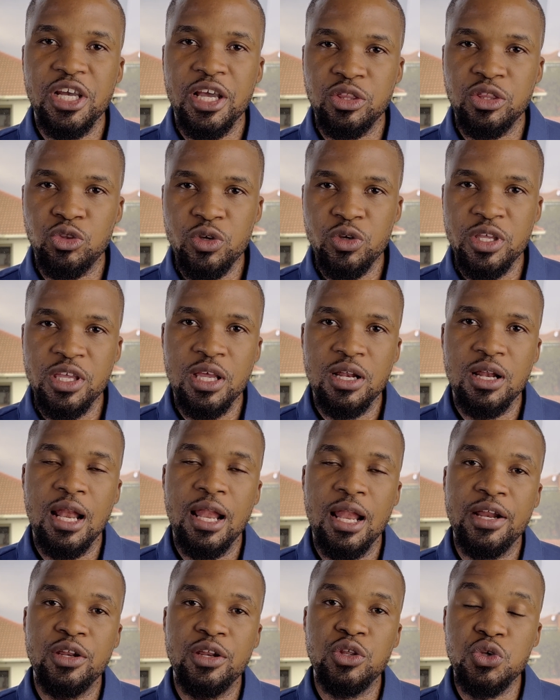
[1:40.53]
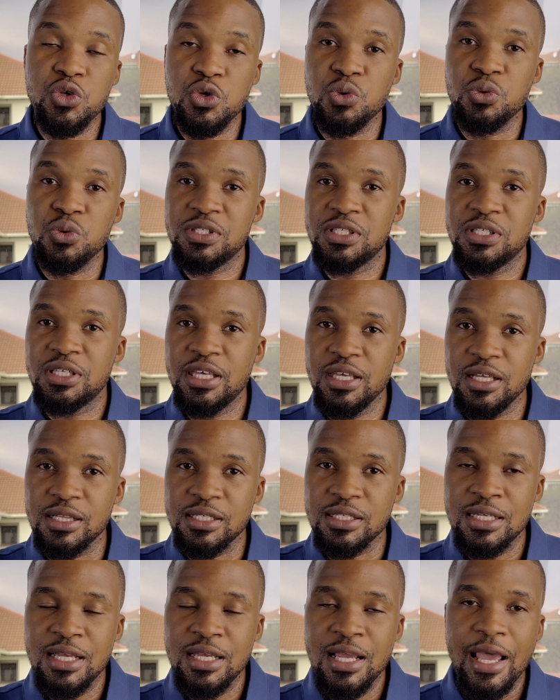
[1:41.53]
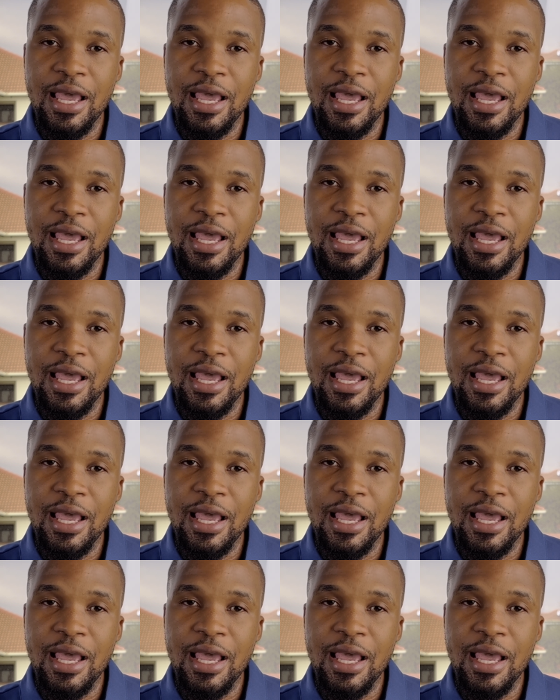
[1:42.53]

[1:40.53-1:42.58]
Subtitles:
and to learn new skills.